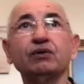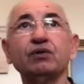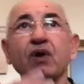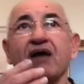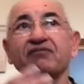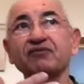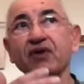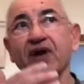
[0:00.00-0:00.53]
you
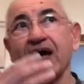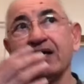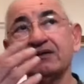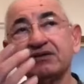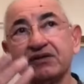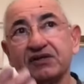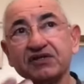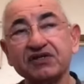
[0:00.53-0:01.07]
have to
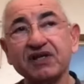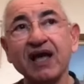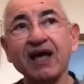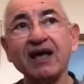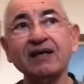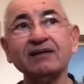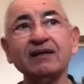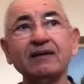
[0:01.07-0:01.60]

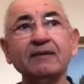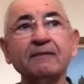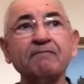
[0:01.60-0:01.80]
understand